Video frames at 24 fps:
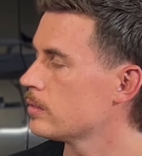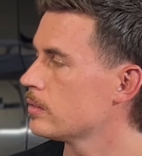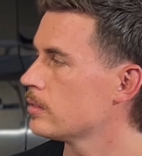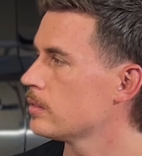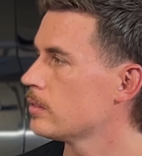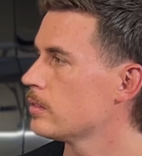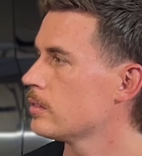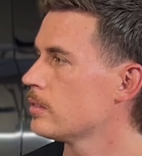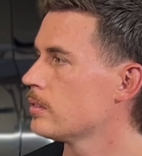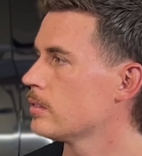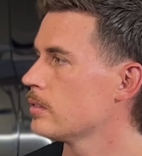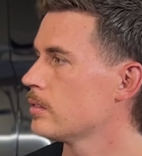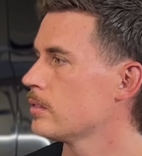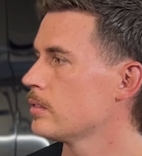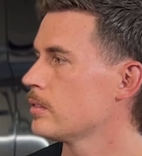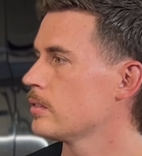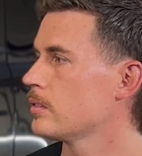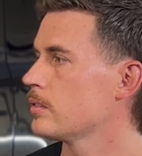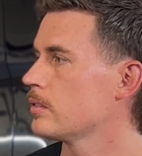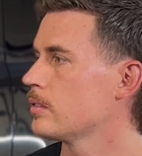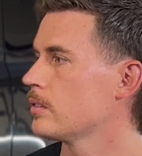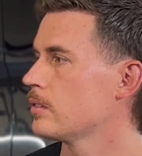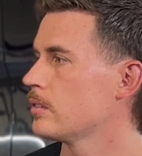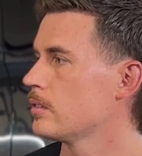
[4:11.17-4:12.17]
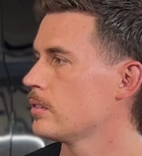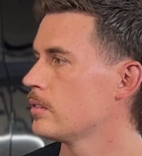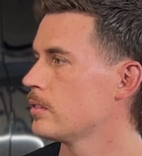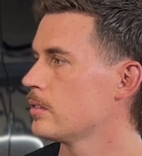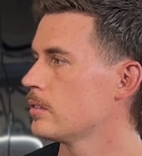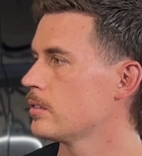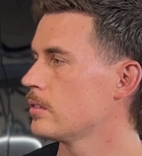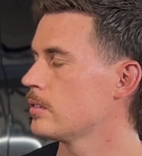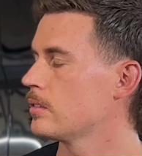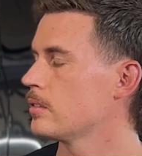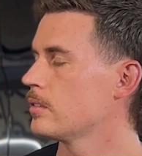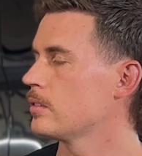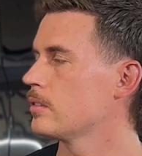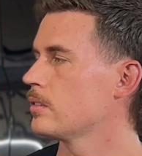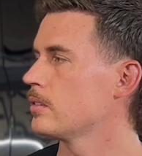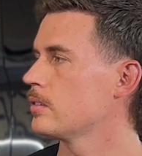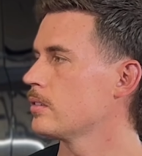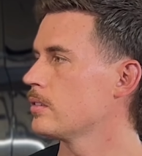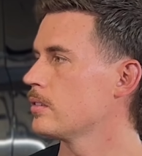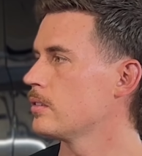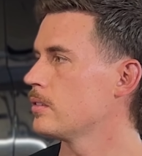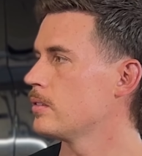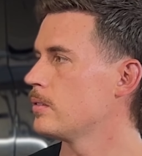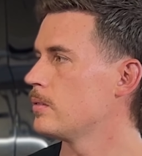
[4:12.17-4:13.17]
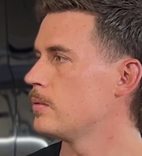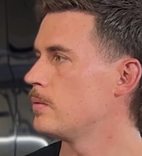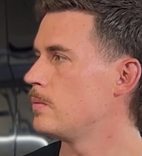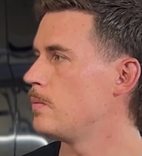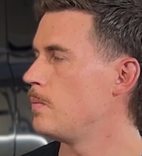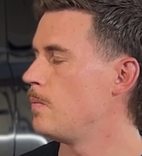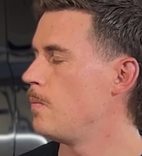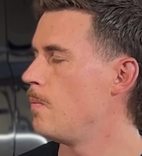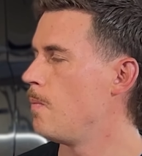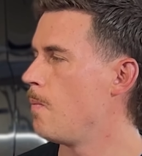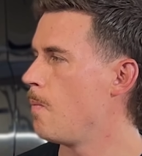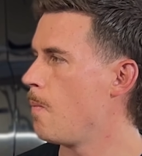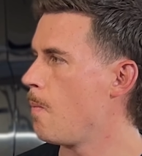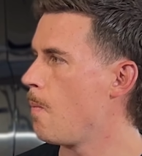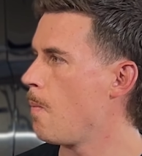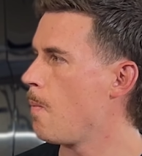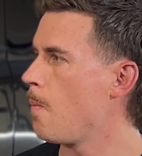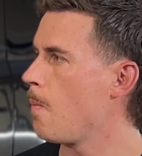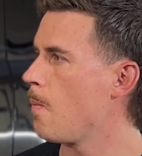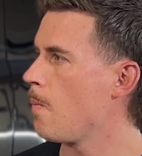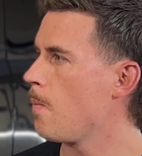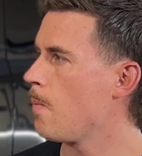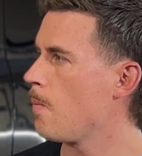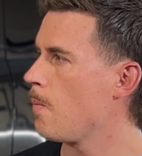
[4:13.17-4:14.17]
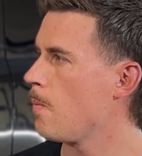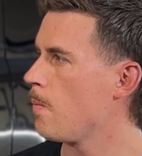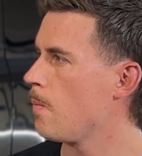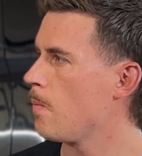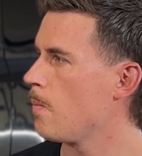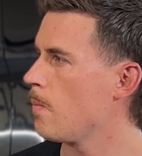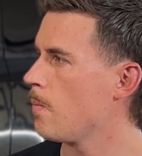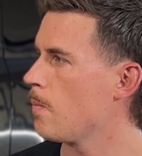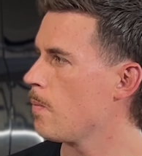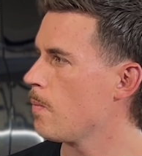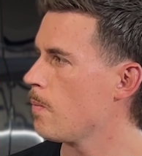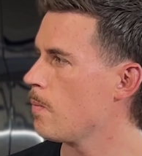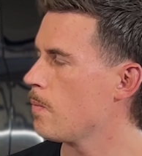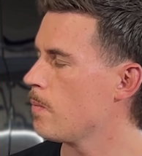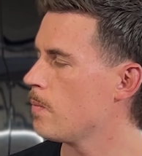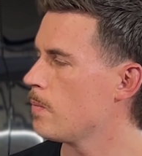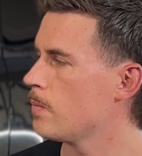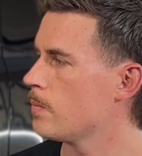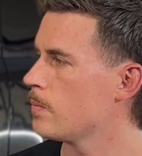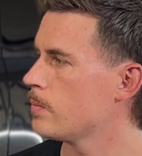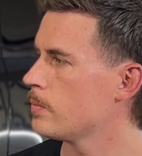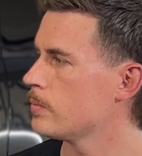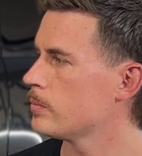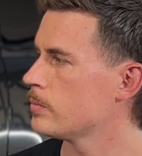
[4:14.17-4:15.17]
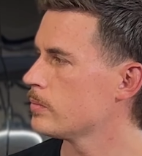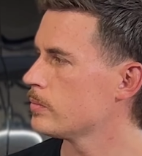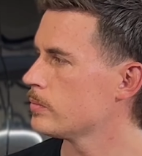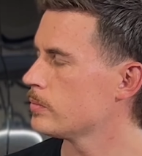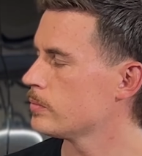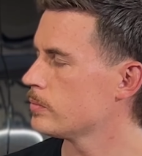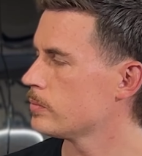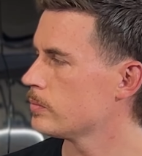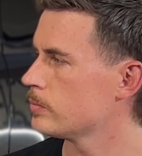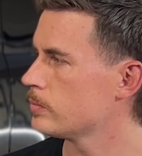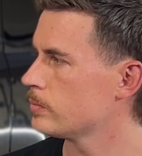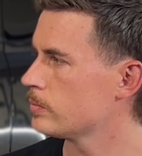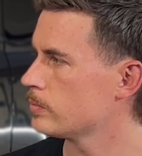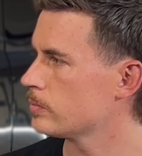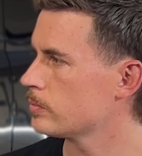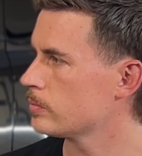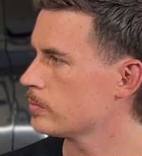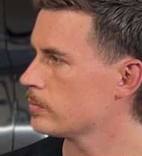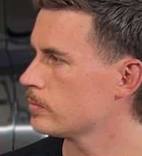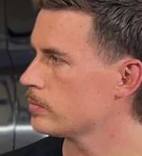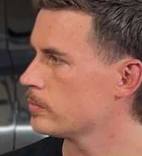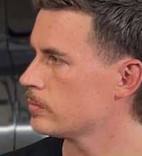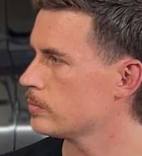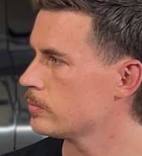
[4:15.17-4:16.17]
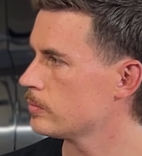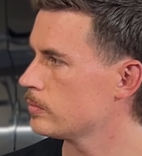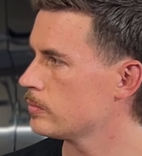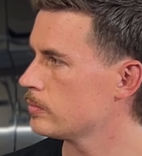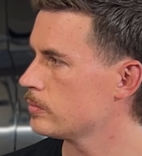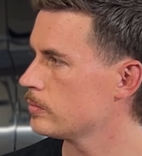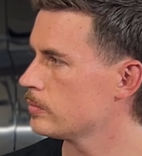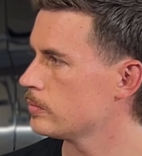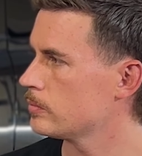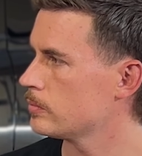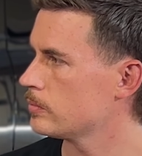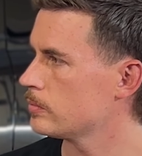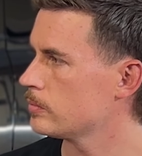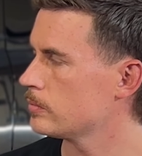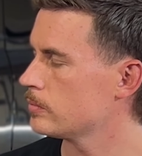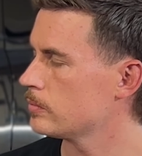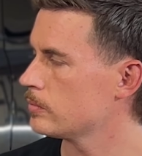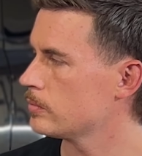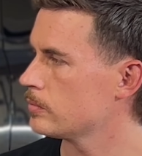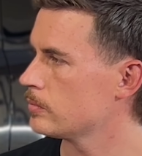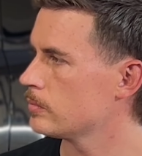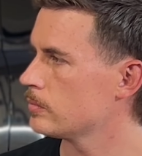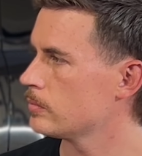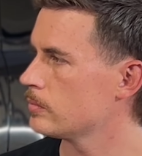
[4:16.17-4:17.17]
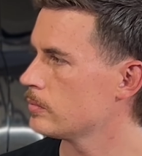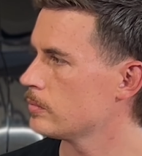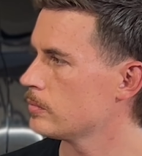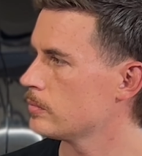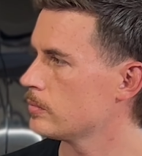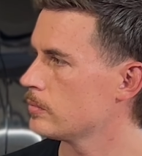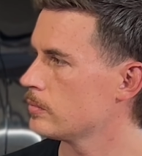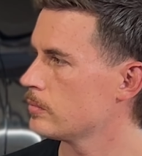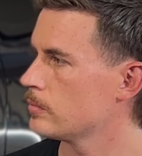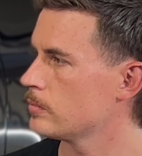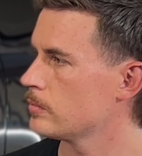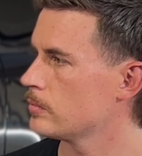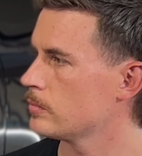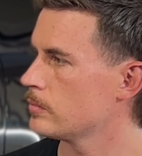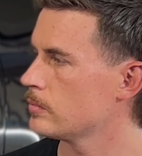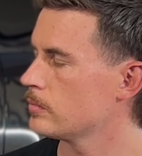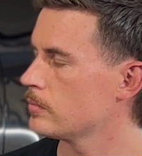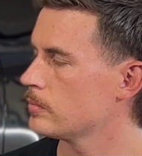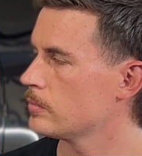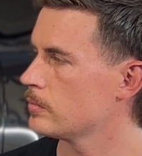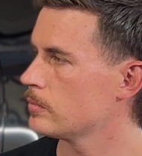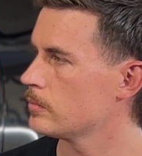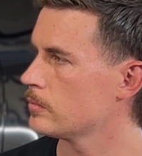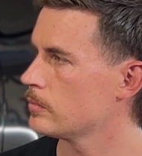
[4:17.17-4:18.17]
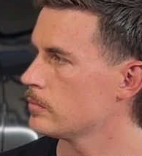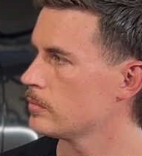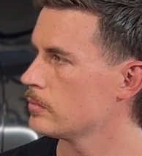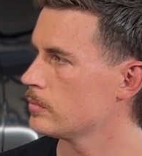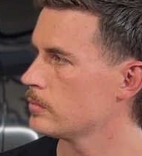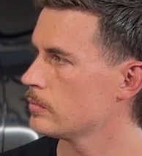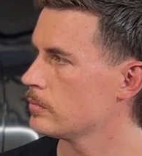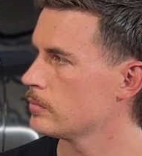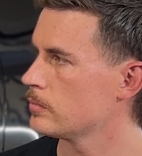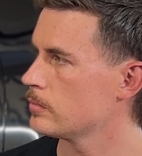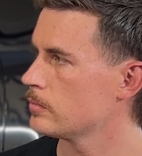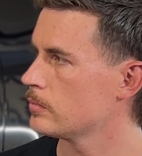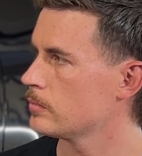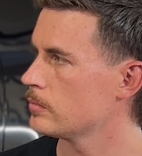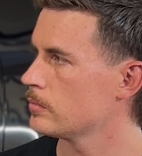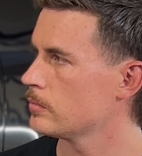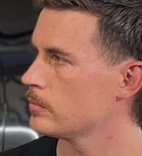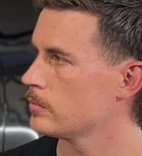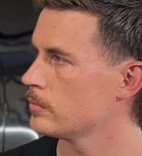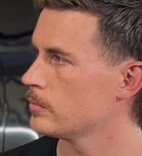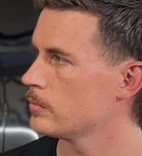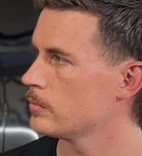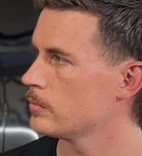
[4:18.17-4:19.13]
(not speaking)